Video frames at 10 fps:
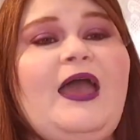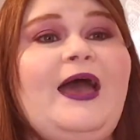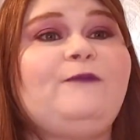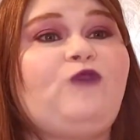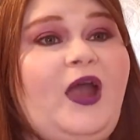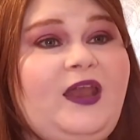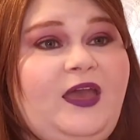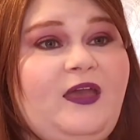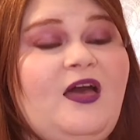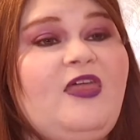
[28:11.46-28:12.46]
am
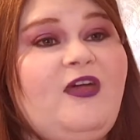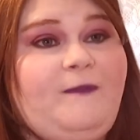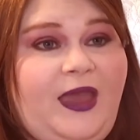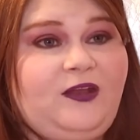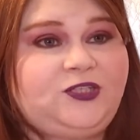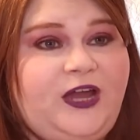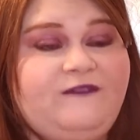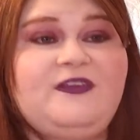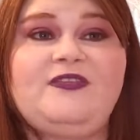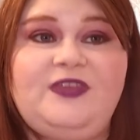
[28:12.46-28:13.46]
writing the beta
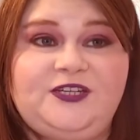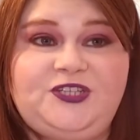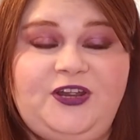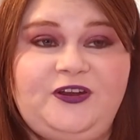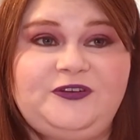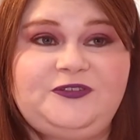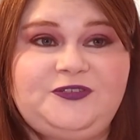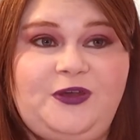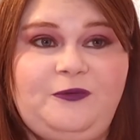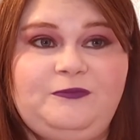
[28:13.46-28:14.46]
draft this year.
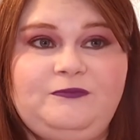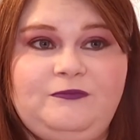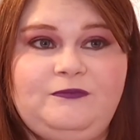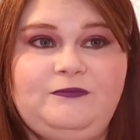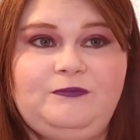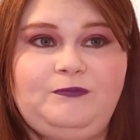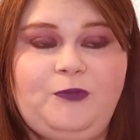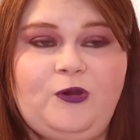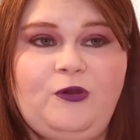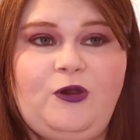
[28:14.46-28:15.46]
So
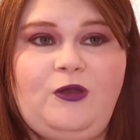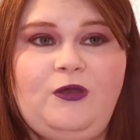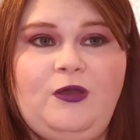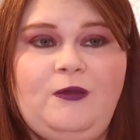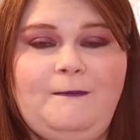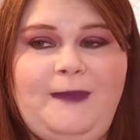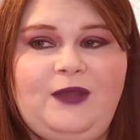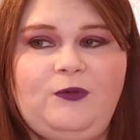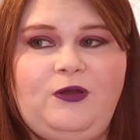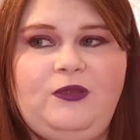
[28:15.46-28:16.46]
Broken Girl,
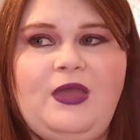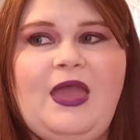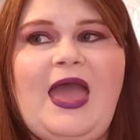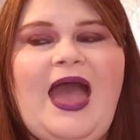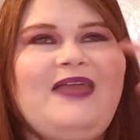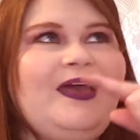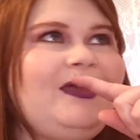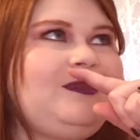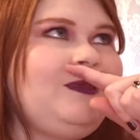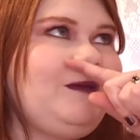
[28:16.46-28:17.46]
Mad World, and
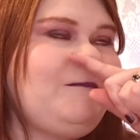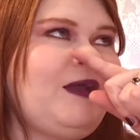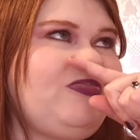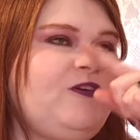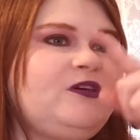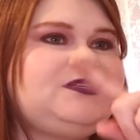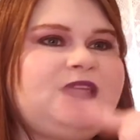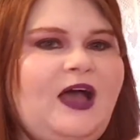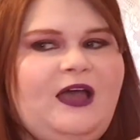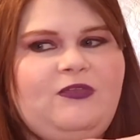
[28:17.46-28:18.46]
then my third
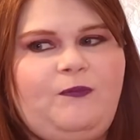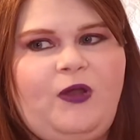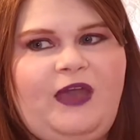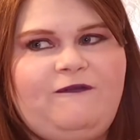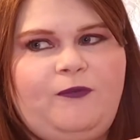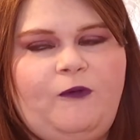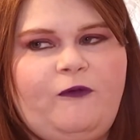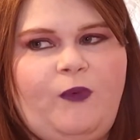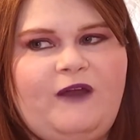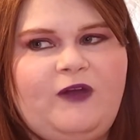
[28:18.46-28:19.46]
slot, the book after,
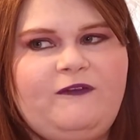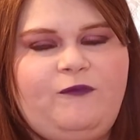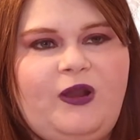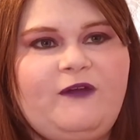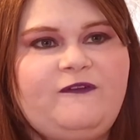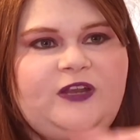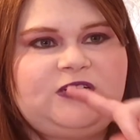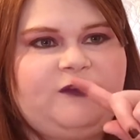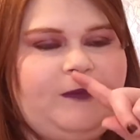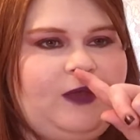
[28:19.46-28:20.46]
for whatever I finish
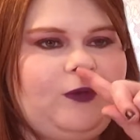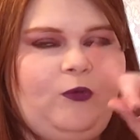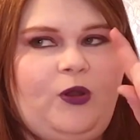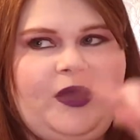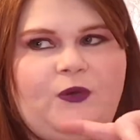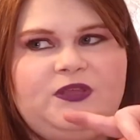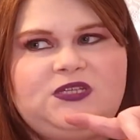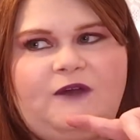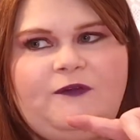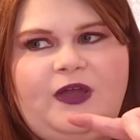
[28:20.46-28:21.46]
after Mad World, what do I go in
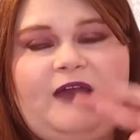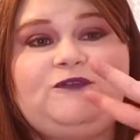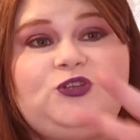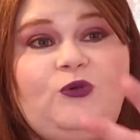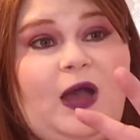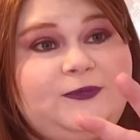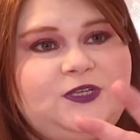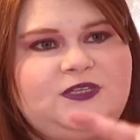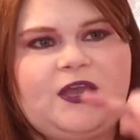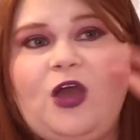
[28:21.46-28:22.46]
Discovery? I have 2
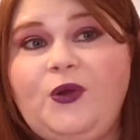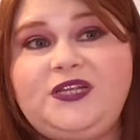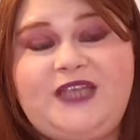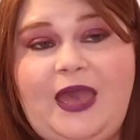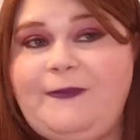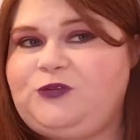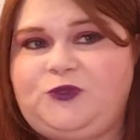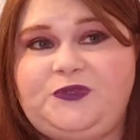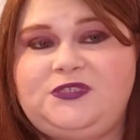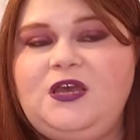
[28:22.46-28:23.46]
options. I can go into Damage,
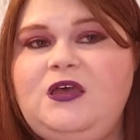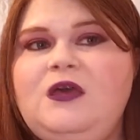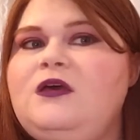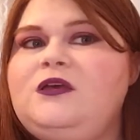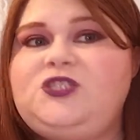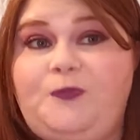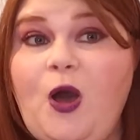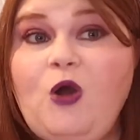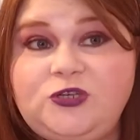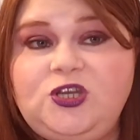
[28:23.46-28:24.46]
which was
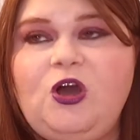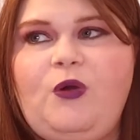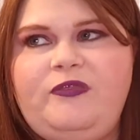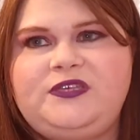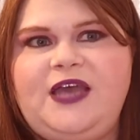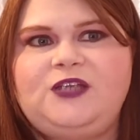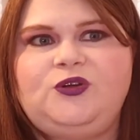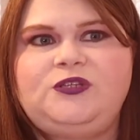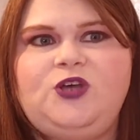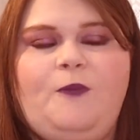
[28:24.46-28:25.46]
supposed to go on the
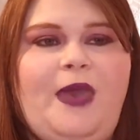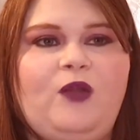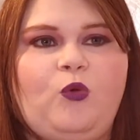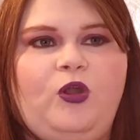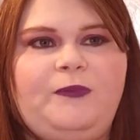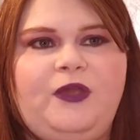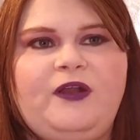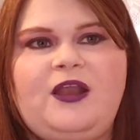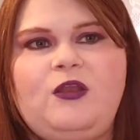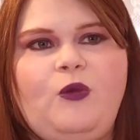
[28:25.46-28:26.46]
schedule until Mad World appeared
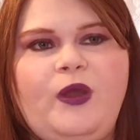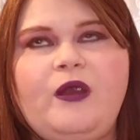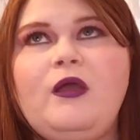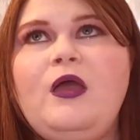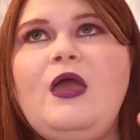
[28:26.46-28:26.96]
out of nowhere,